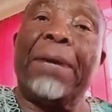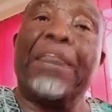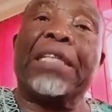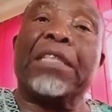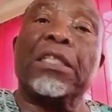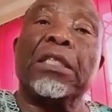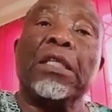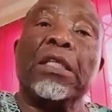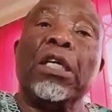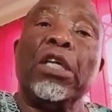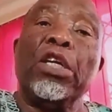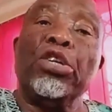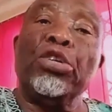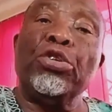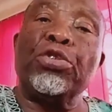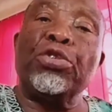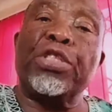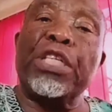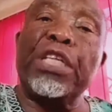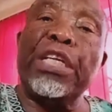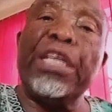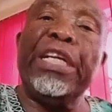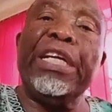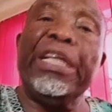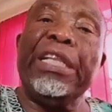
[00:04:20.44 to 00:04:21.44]
But you
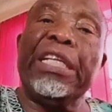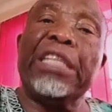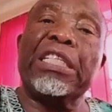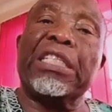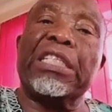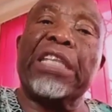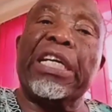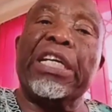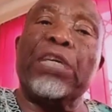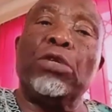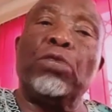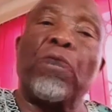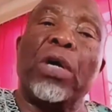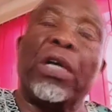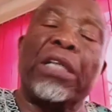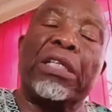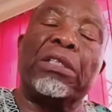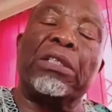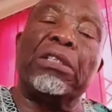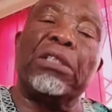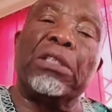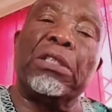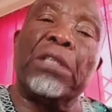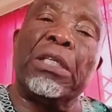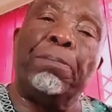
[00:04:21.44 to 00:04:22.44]
see, in this case, where
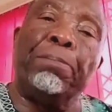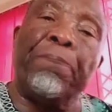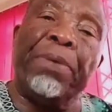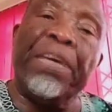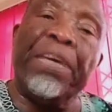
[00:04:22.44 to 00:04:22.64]
the